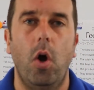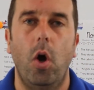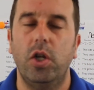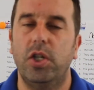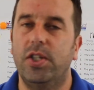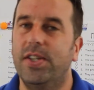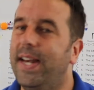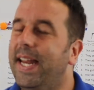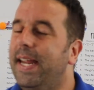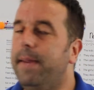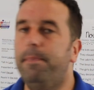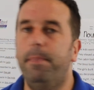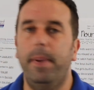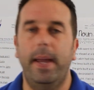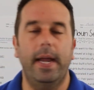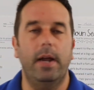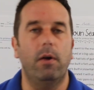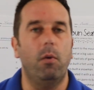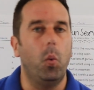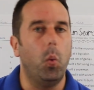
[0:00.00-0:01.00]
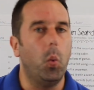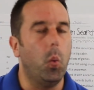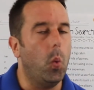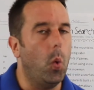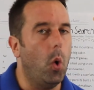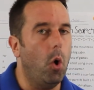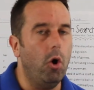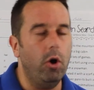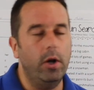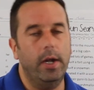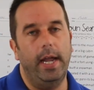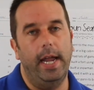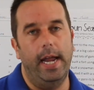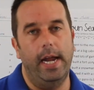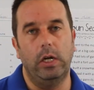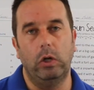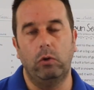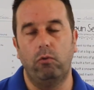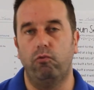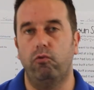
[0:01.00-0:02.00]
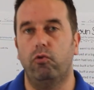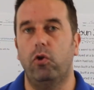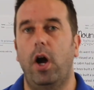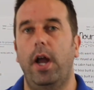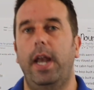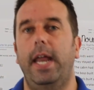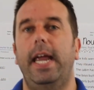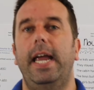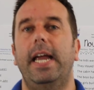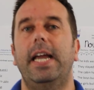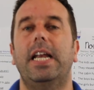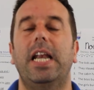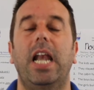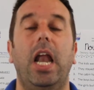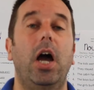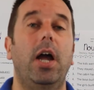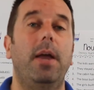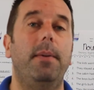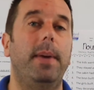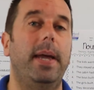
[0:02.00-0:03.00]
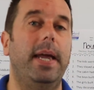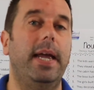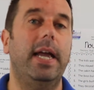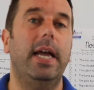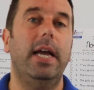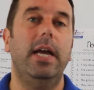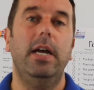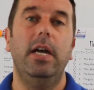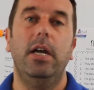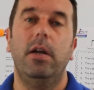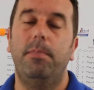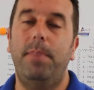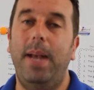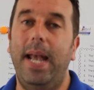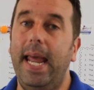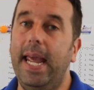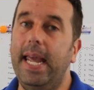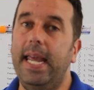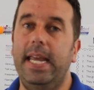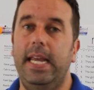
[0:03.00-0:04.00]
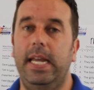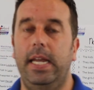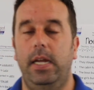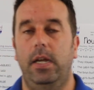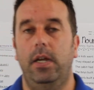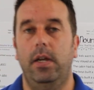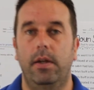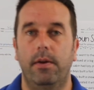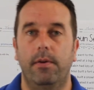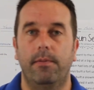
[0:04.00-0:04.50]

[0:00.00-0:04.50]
sleeping, walking, running, climbing, playing,